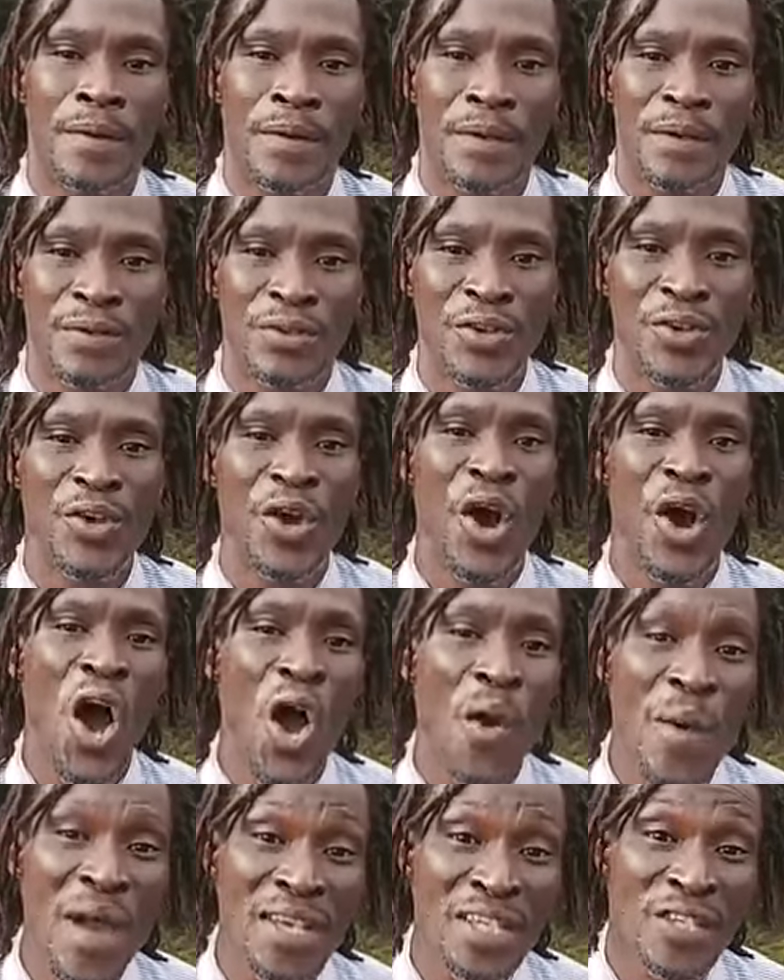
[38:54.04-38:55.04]
So you
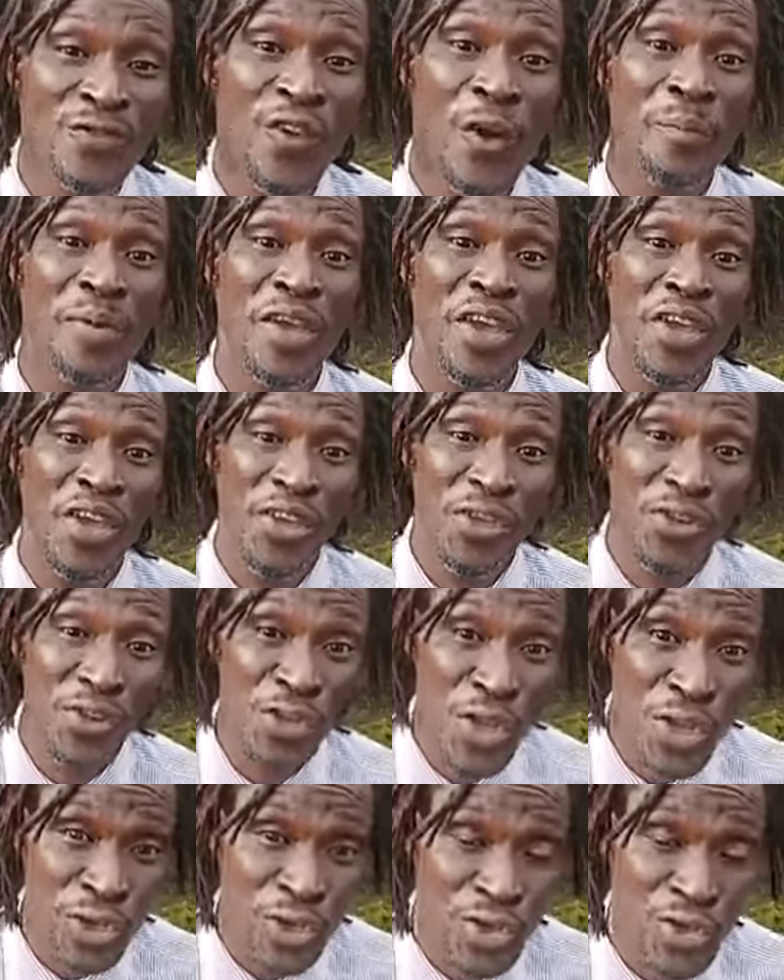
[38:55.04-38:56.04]
always for be
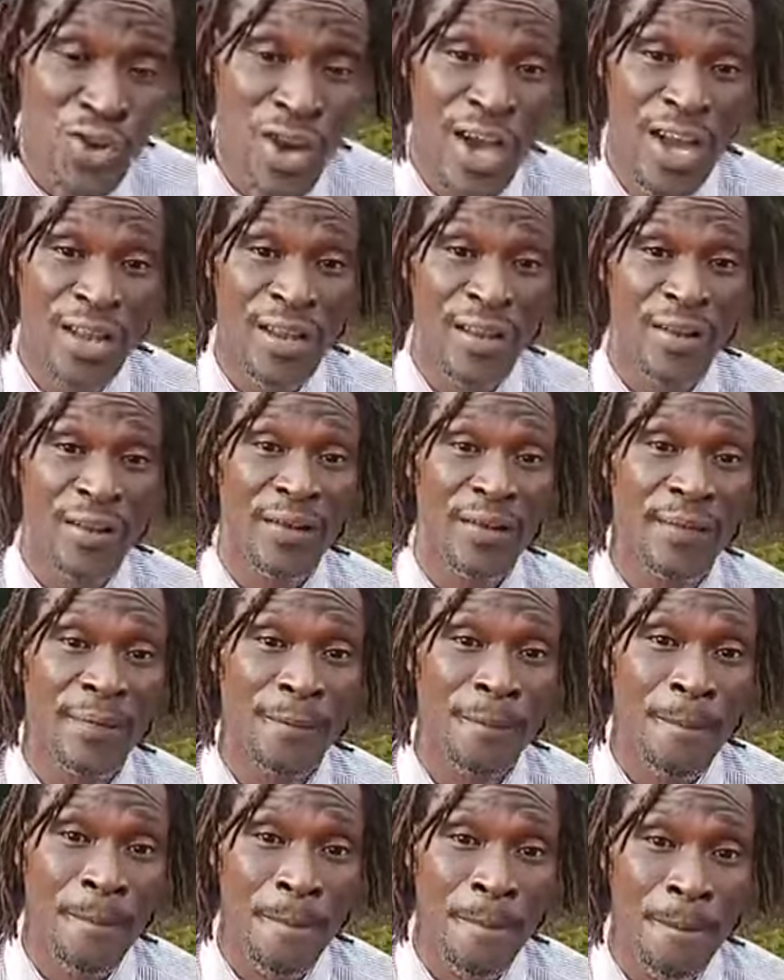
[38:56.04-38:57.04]
neutral
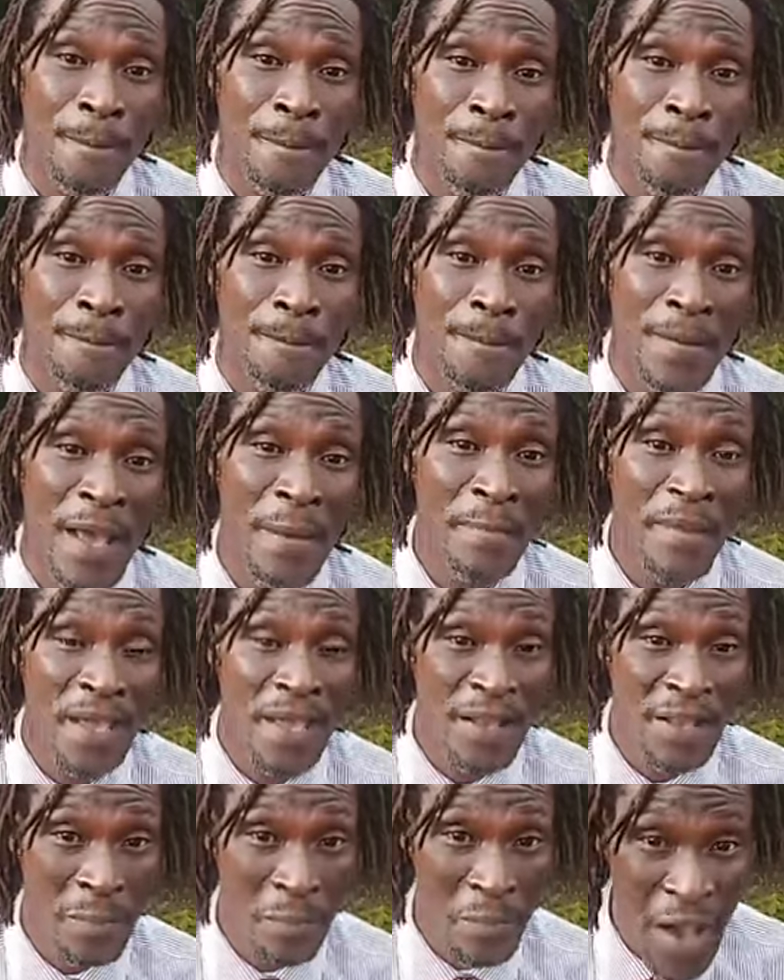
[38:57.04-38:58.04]
and be
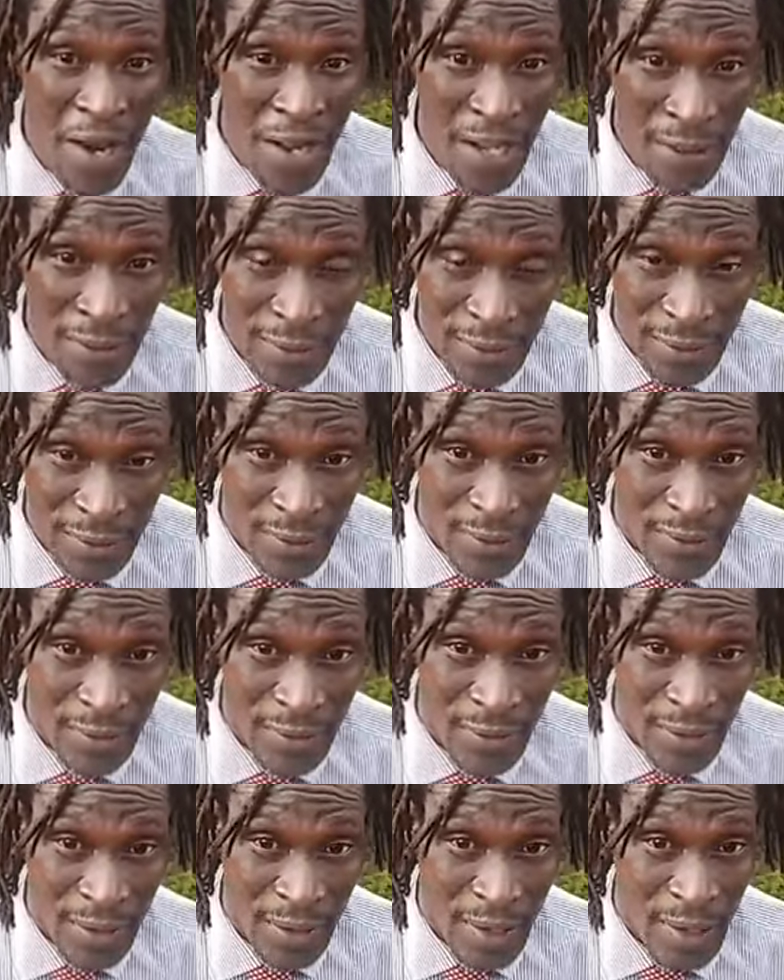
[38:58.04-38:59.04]
independent.
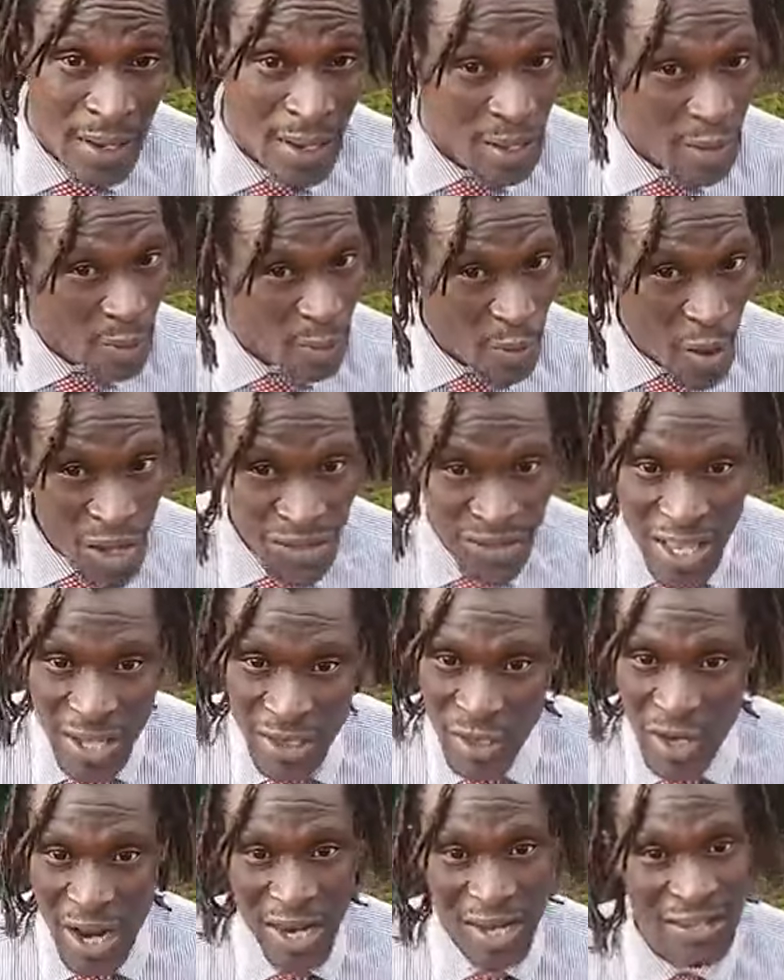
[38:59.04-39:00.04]
Once then
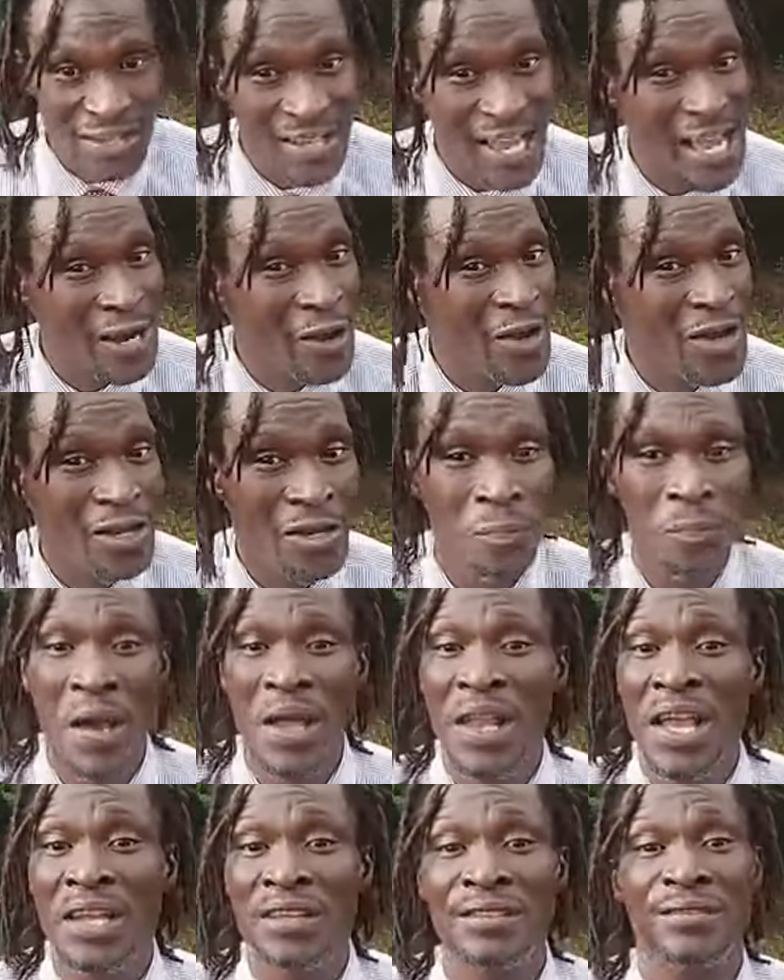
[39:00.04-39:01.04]
journalists are not
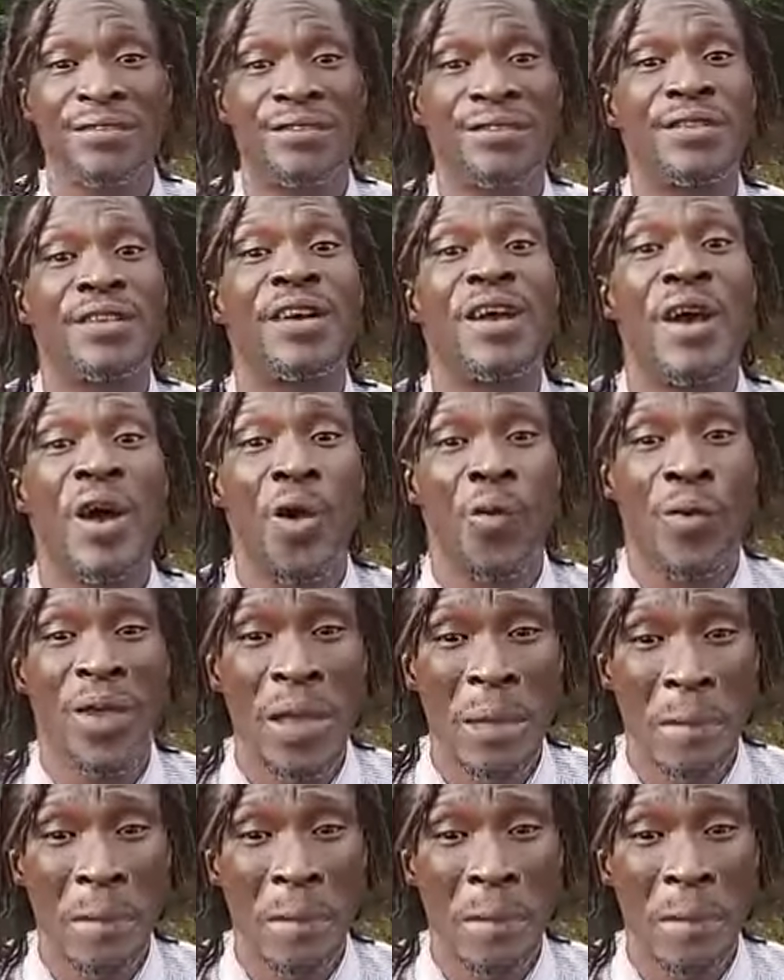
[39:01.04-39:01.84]
independent, we